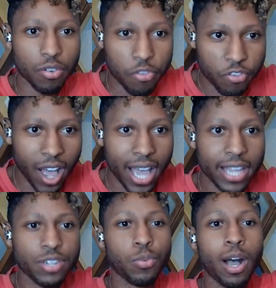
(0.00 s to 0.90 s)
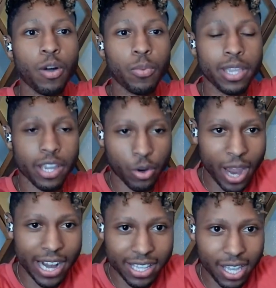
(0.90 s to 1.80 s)
confined while we
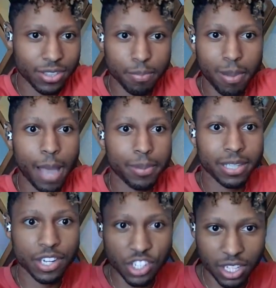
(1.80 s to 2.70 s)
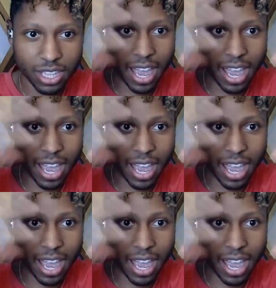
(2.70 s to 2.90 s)
eradicate the population